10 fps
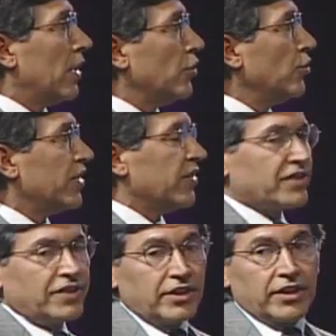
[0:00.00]
uh, you can
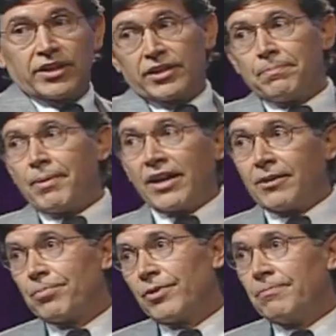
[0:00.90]
see that it can pack
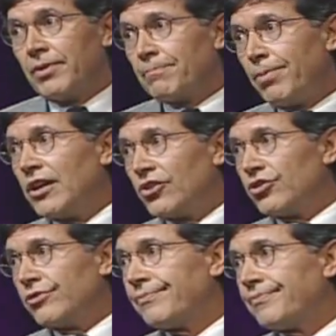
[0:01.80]
a pretty big punch.